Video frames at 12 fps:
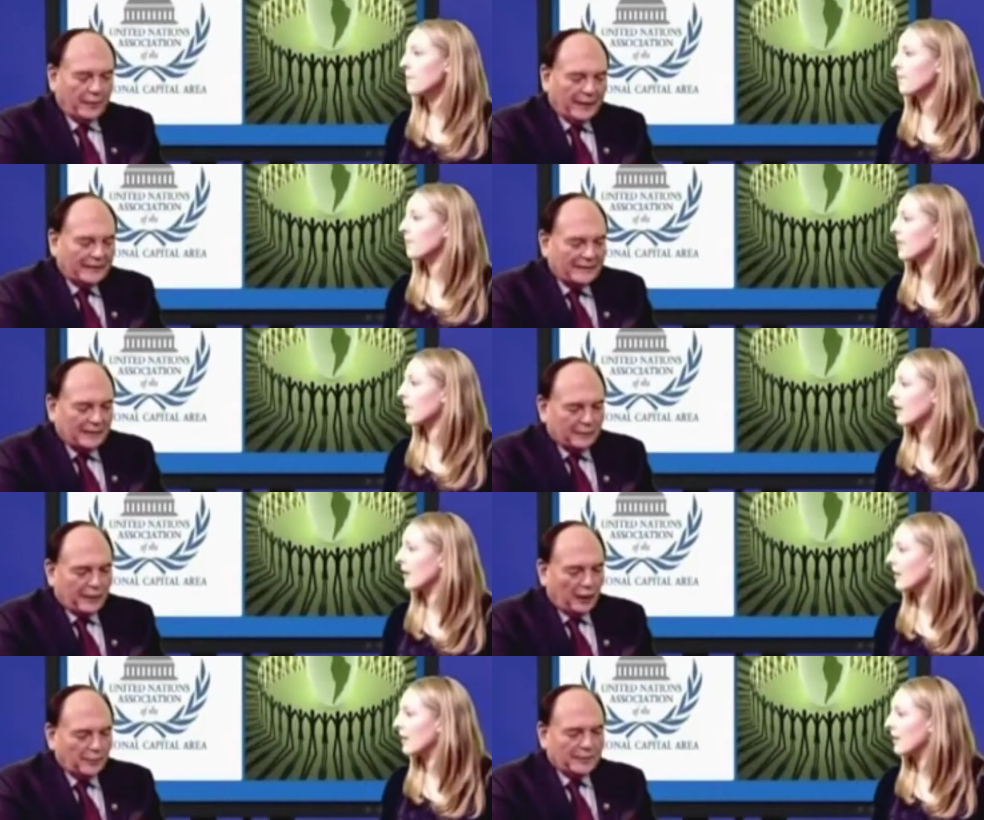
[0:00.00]
Speaker 1: about the
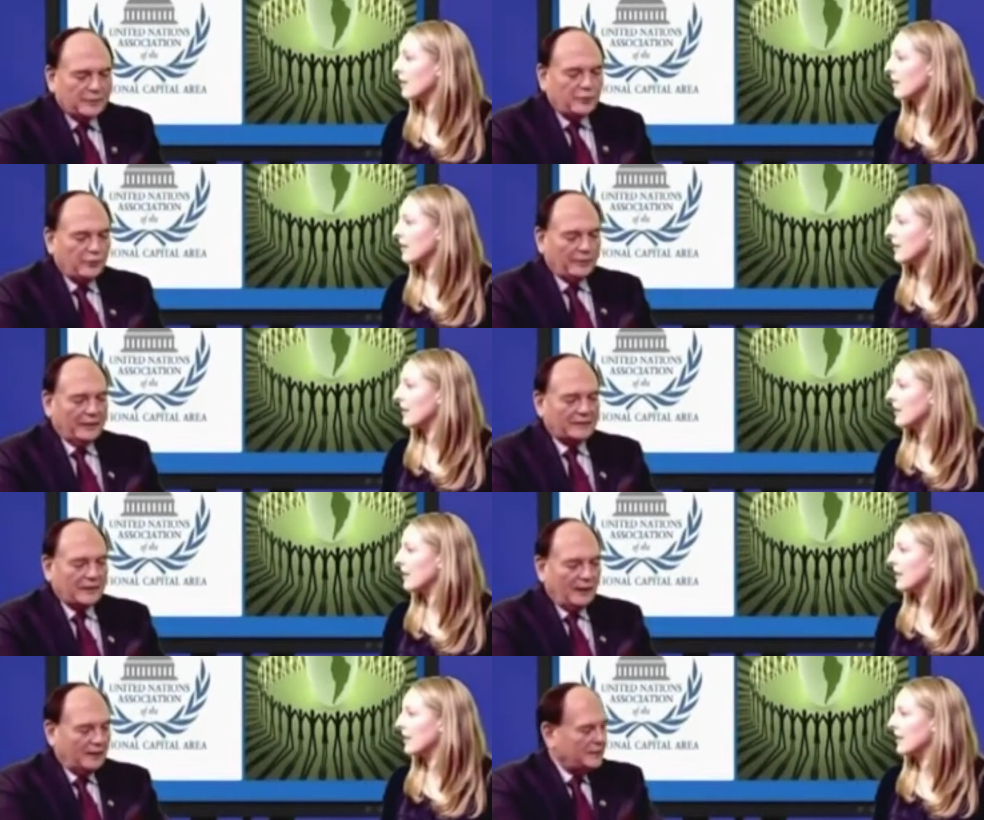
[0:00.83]
environment too,
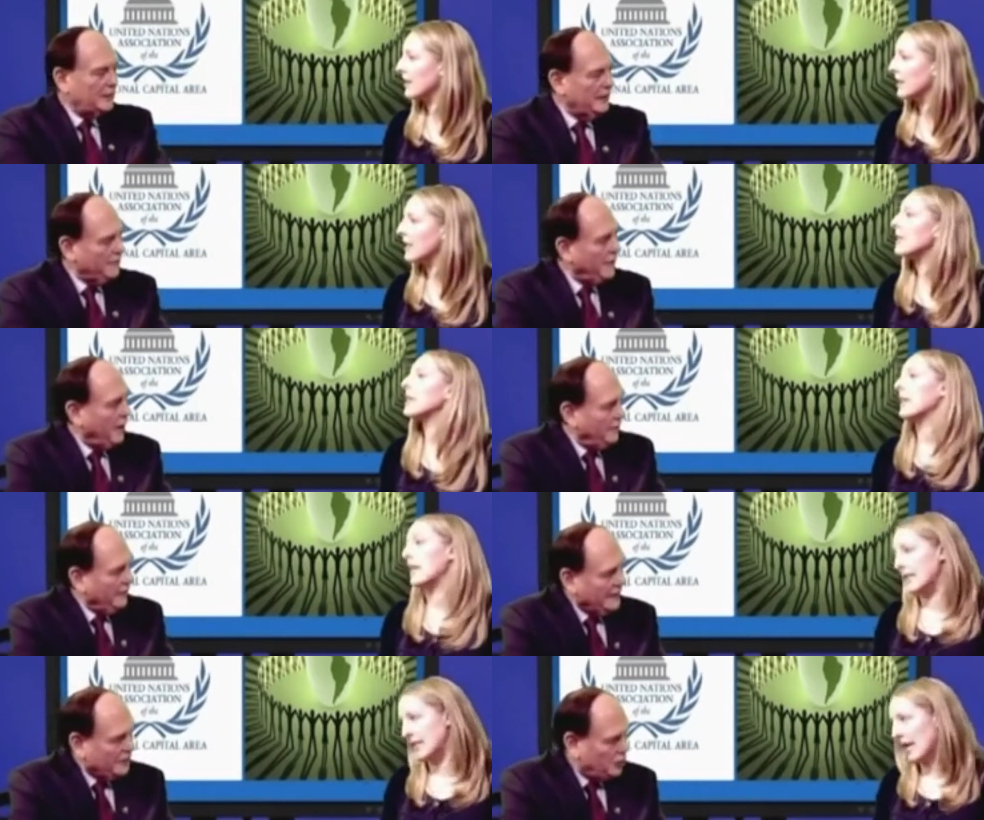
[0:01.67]
that's constantly
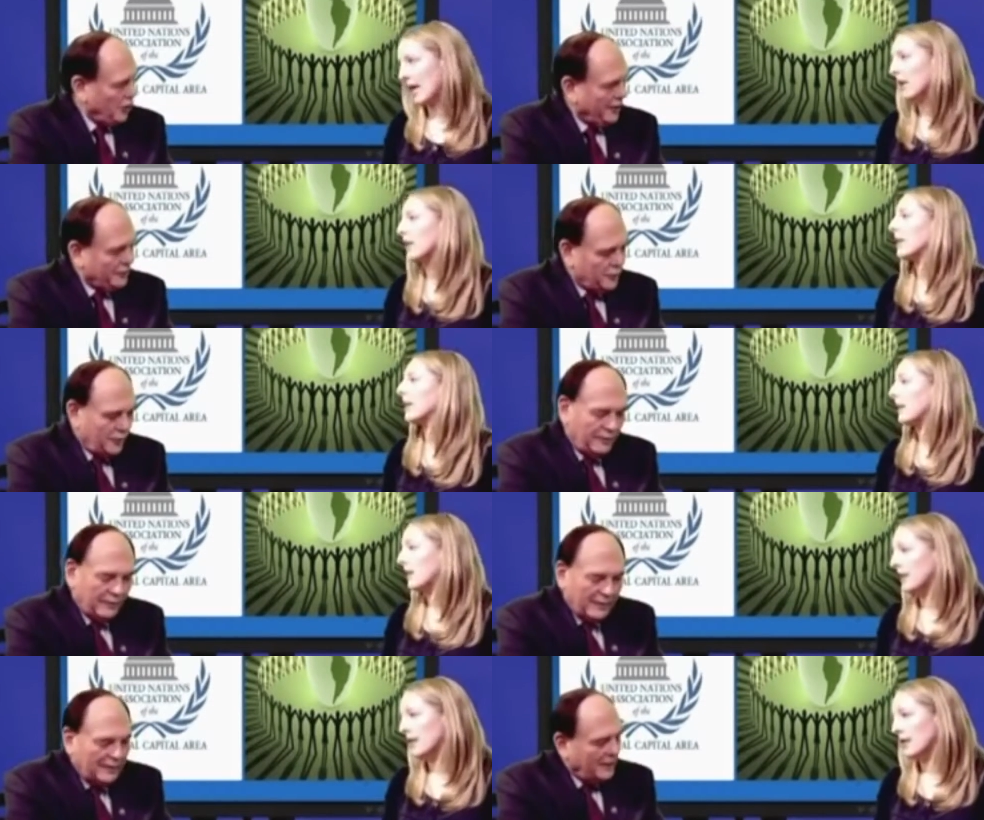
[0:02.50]
evolving exactly. and
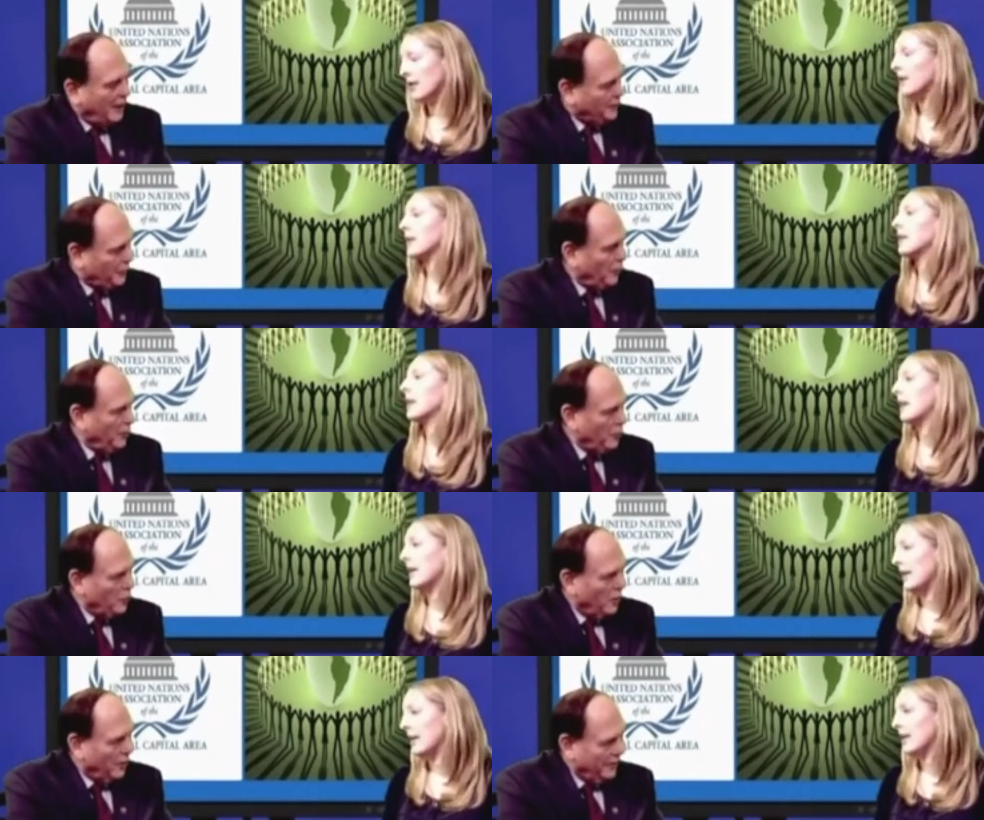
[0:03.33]
changing.
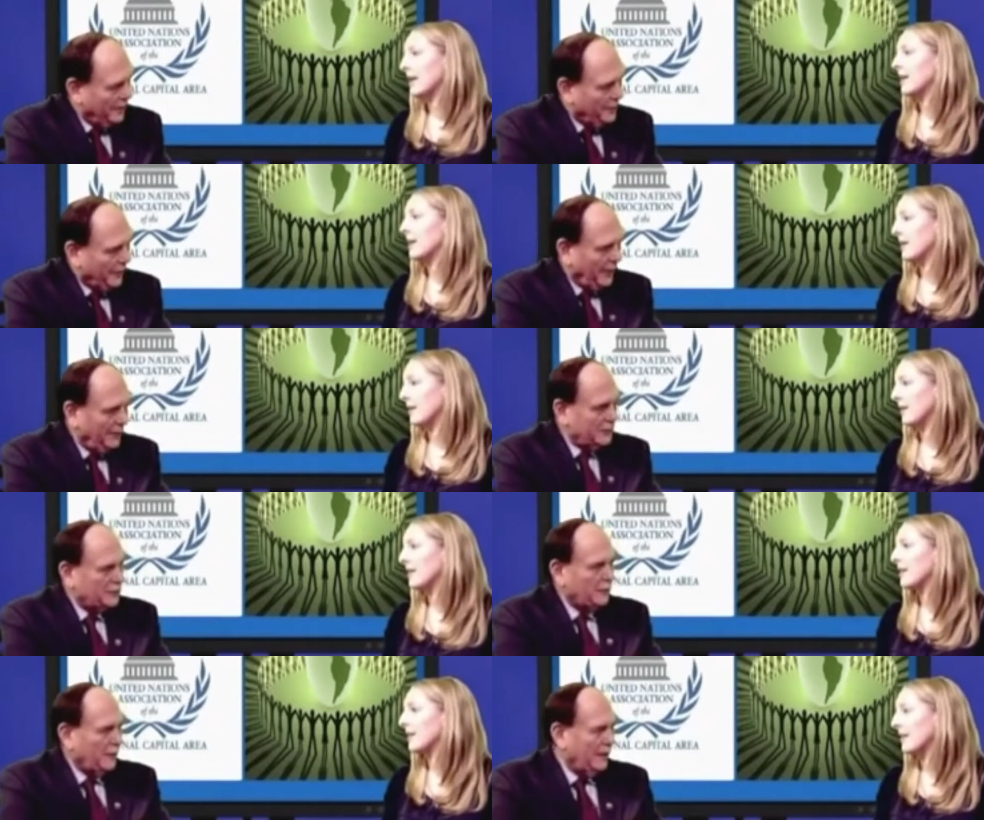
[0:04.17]
COP21 in
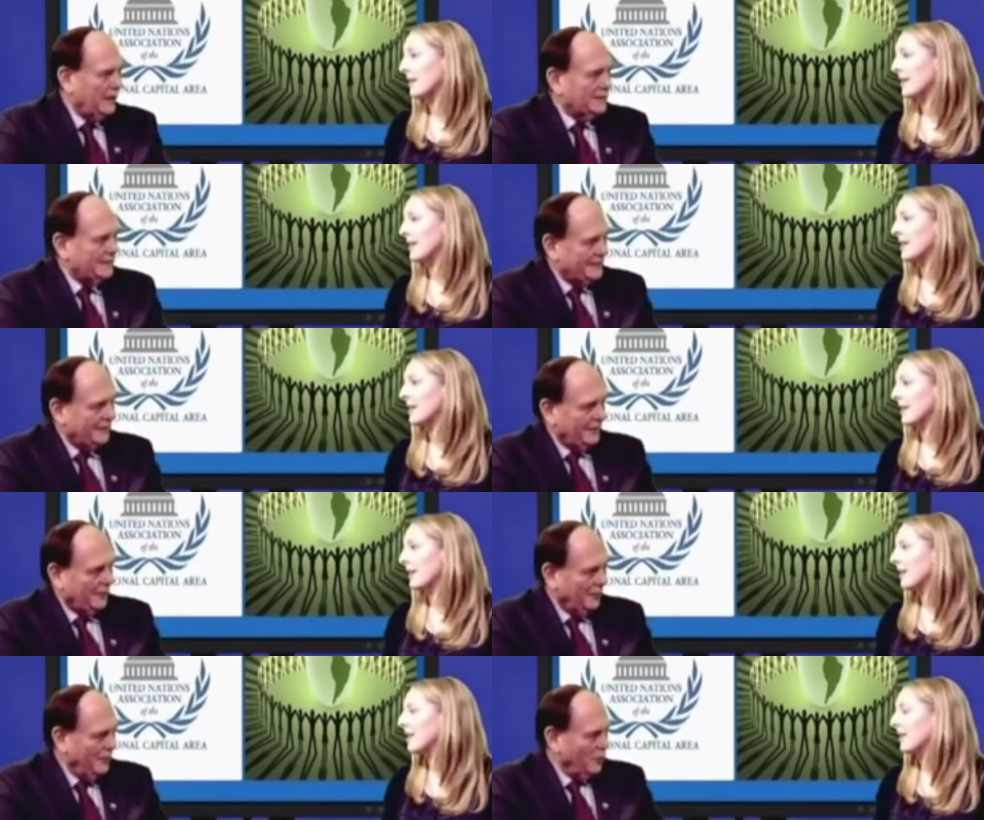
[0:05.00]
Paris, France, and
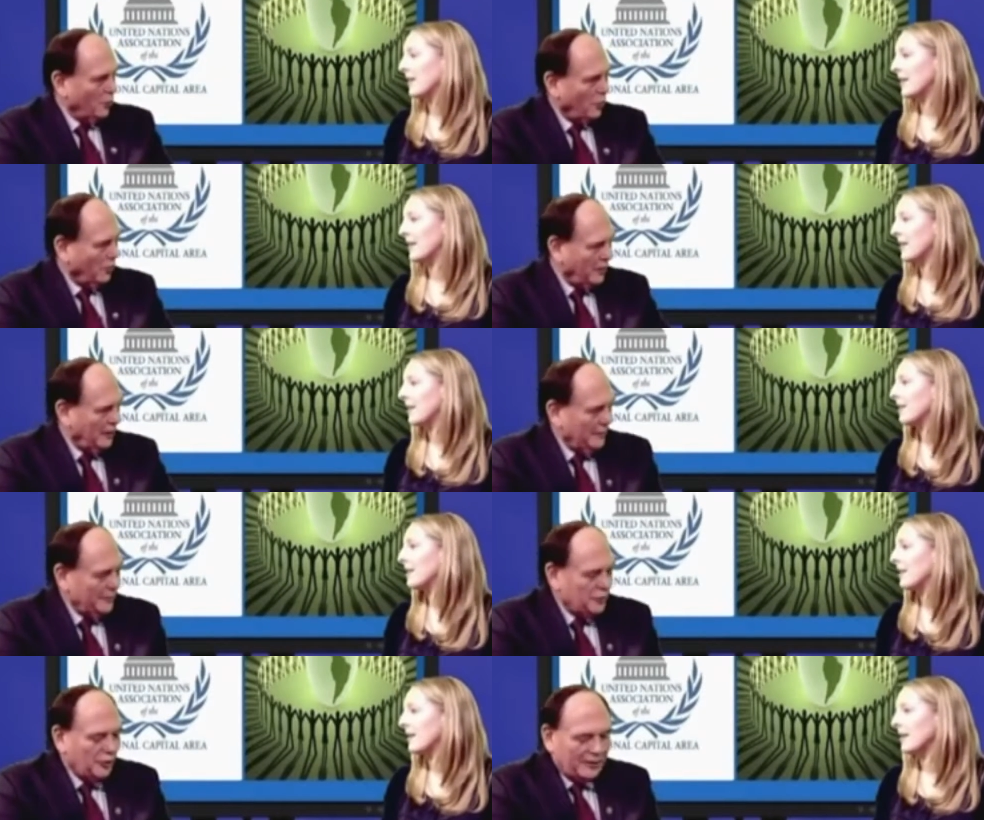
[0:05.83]
the World
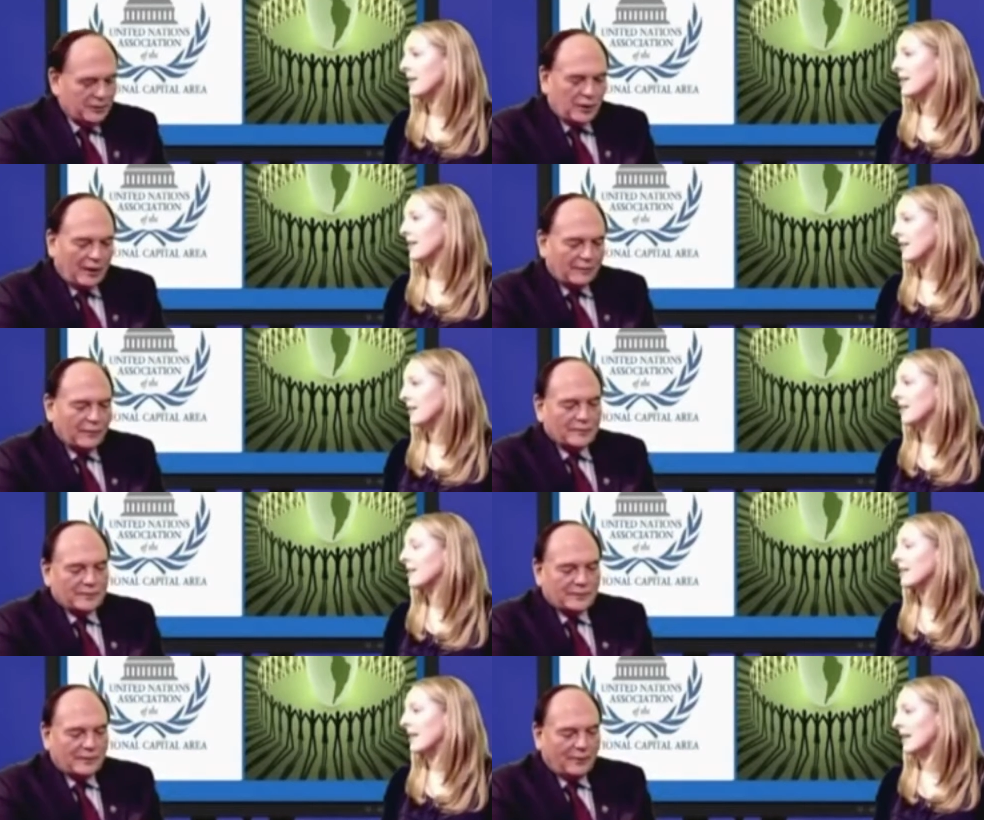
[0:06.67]
Climate Change
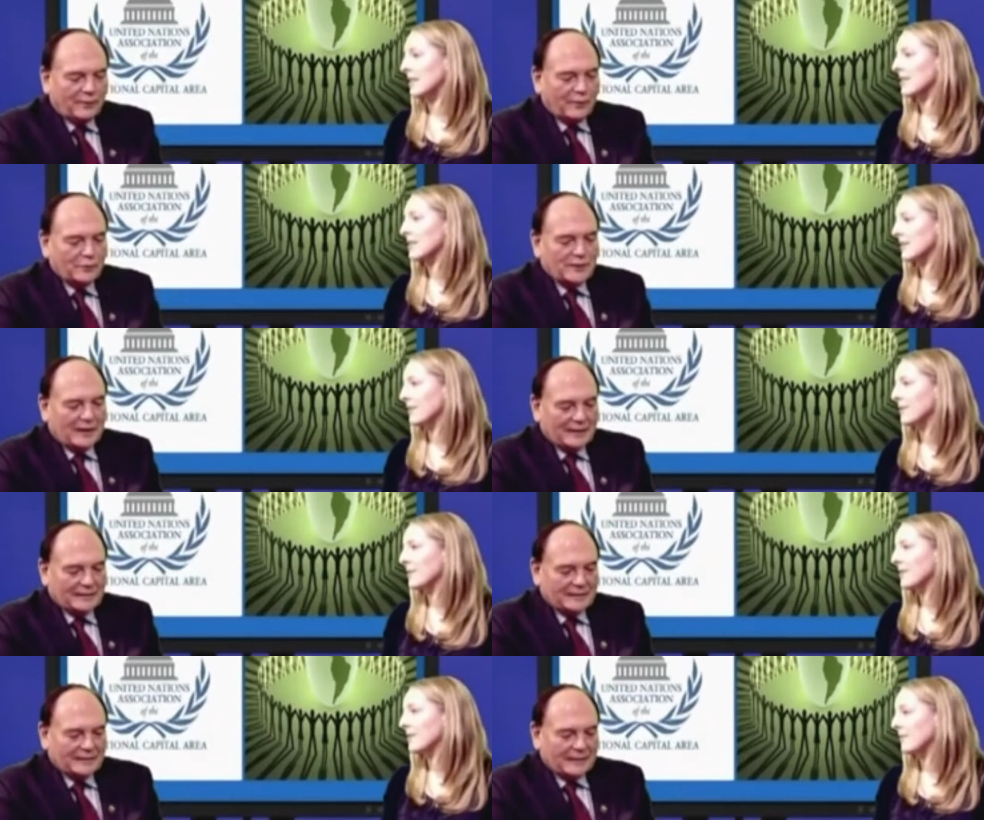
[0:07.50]
Conference and yes. all those
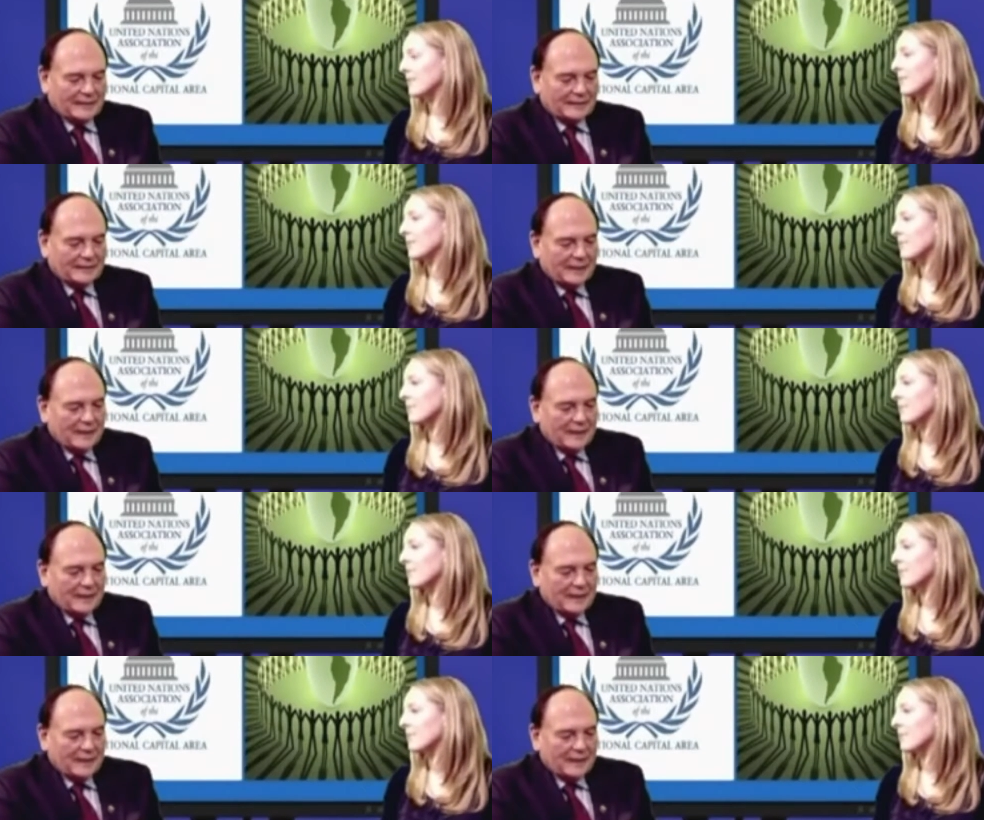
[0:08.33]
kinds of things.